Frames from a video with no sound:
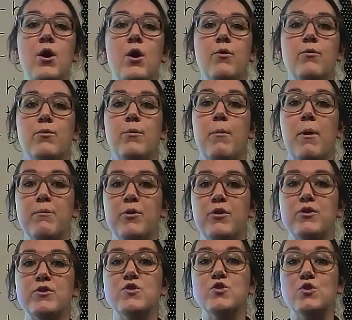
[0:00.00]
Remember,
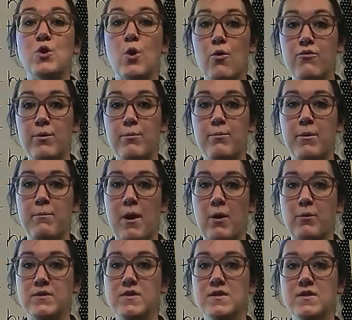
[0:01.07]
the snow from the
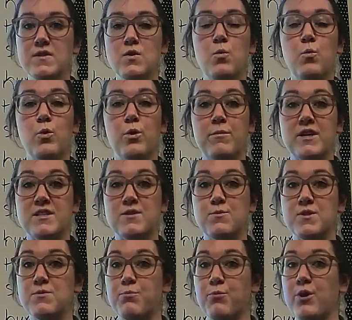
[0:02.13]
mountains would mix
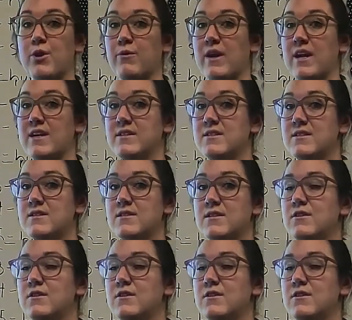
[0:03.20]
with spring rains